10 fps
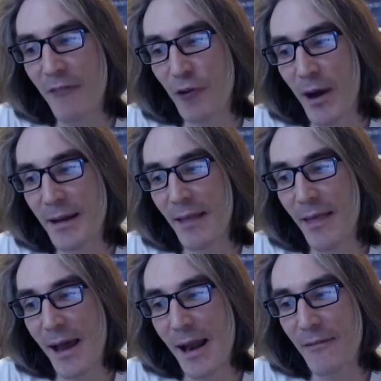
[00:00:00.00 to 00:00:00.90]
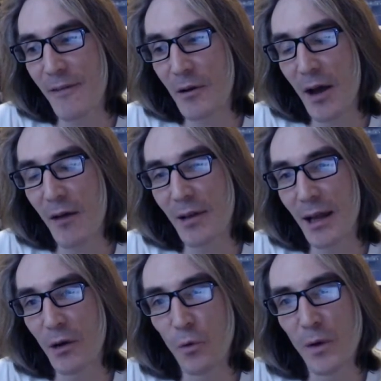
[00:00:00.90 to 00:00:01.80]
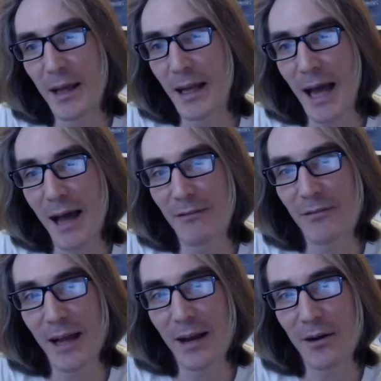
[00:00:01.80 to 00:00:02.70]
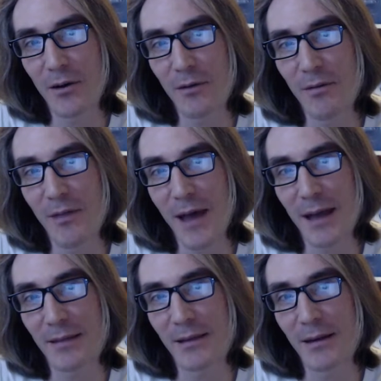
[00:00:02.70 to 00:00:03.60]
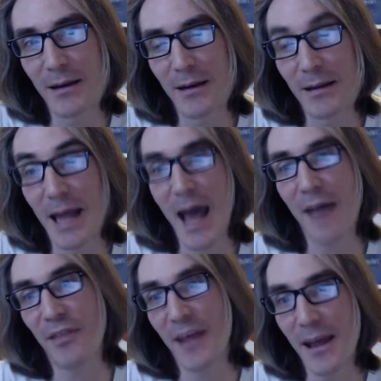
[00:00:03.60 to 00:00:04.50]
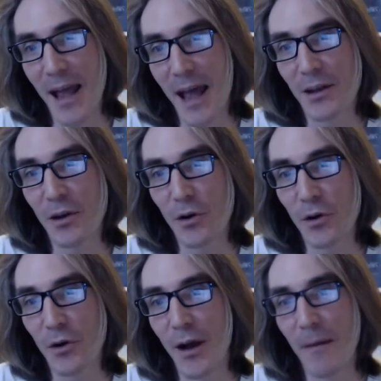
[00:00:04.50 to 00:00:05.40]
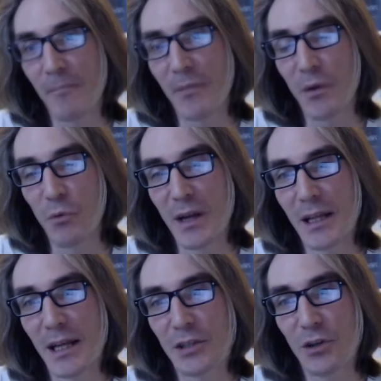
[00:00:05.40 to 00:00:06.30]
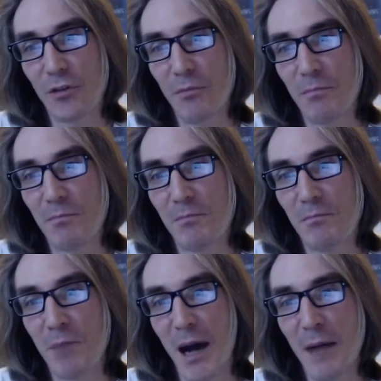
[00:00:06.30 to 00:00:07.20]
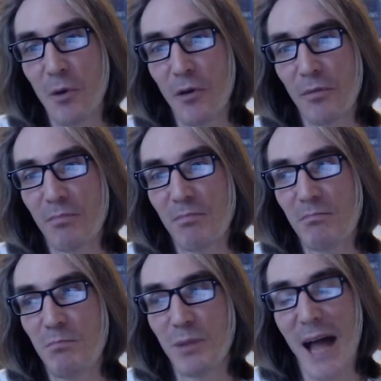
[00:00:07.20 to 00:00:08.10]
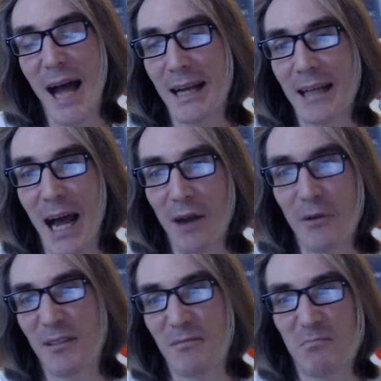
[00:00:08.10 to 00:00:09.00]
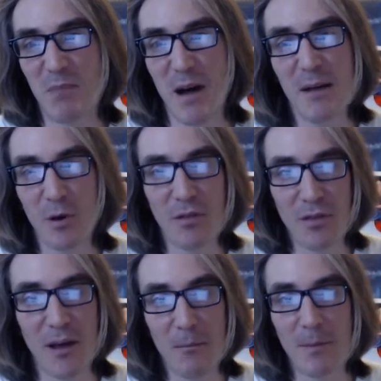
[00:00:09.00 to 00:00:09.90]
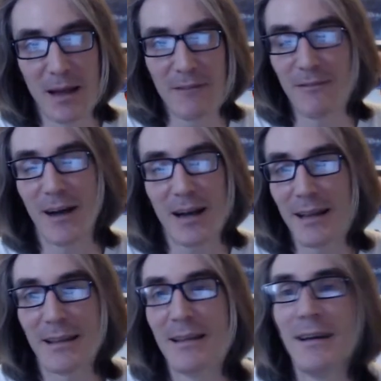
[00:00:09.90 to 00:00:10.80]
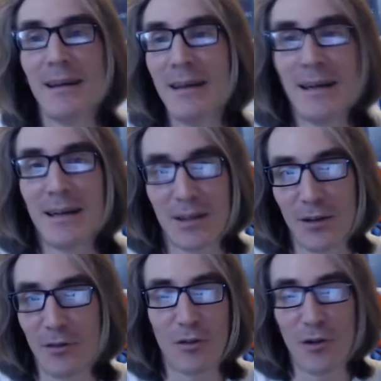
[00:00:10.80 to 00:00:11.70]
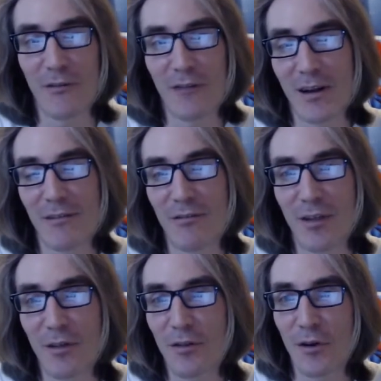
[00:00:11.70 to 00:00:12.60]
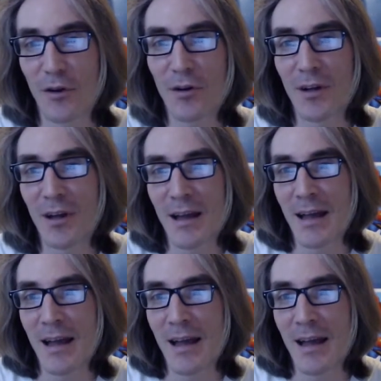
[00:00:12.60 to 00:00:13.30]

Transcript: After I did that, I found out like a week and a half later that Kathy and her religious Bible black tyrant Bible thumping fucking conservative sister